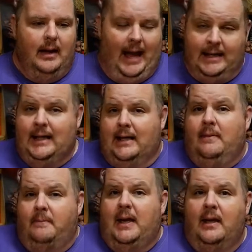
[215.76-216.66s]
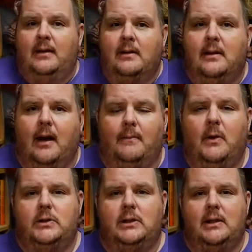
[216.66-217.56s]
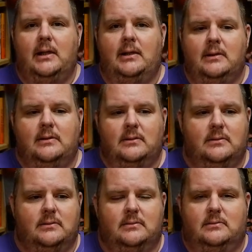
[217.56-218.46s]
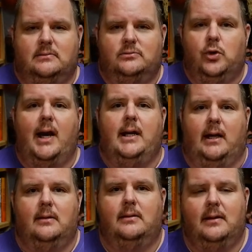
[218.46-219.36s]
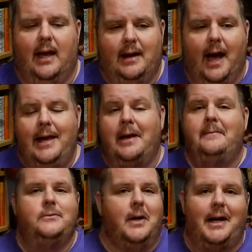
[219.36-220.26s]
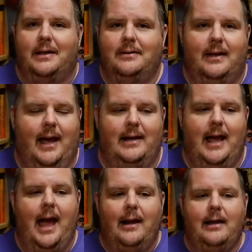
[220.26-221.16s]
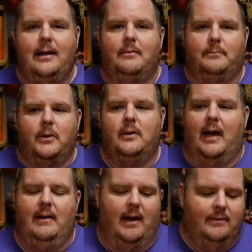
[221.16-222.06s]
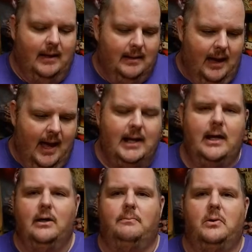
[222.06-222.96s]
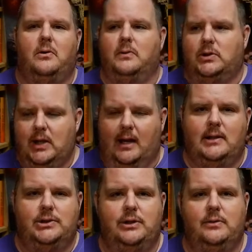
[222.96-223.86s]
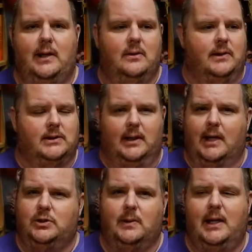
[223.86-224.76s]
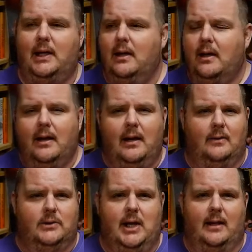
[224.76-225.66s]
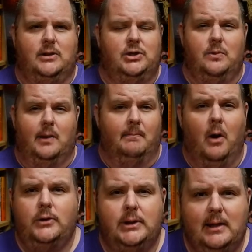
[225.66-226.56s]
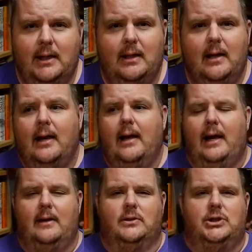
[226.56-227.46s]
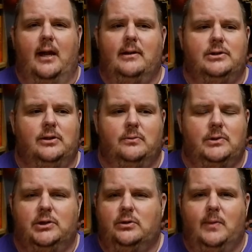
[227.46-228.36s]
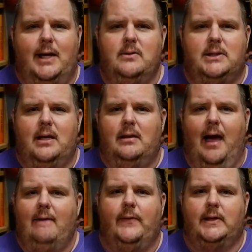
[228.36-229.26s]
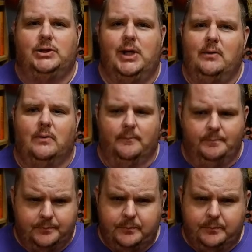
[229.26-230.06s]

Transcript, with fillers: And it ended up being emotionally draining. And I am drained. And any book, I, I think any good book will challenge you either intellectually, it'll challenge you emotionally, It'll challenge the, just the way you see life in general.